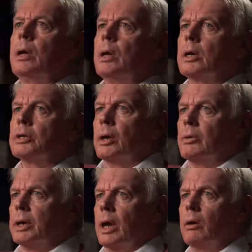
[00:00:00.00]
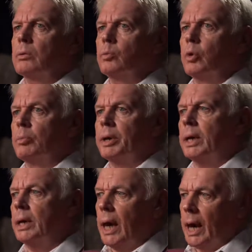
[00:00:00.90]
So the cult will
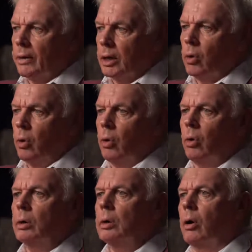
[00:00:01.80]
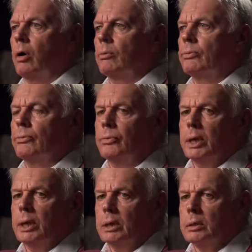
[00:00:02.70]
be at the core of
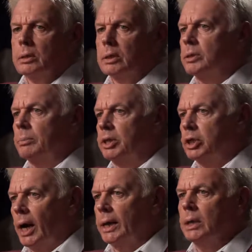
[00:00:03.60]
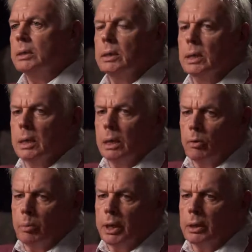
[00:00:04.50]
the system in China. It will
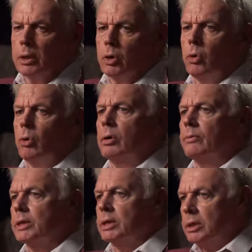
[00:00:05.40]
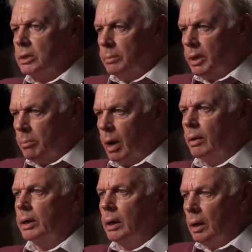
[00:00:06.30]
be at the core of the system in
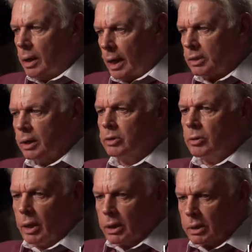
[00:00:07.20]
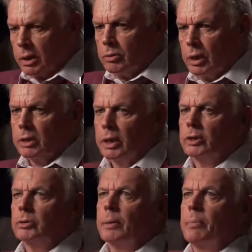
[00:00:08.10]
America, etc., etc.,
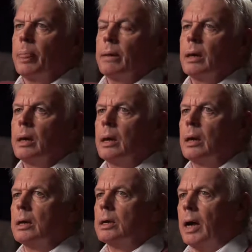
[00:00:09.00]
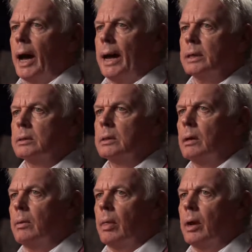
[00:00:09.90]
etc. And
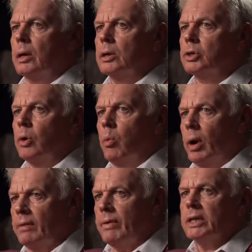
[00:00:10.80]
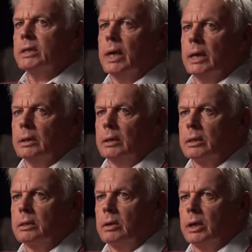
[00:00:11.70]
so what have I said in
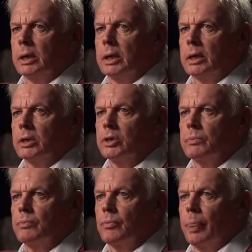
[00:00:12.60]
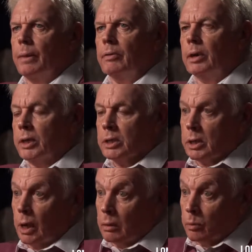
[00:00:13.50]
this 30 years that this
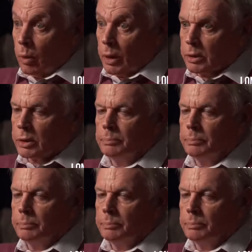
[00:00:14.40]
cult wants?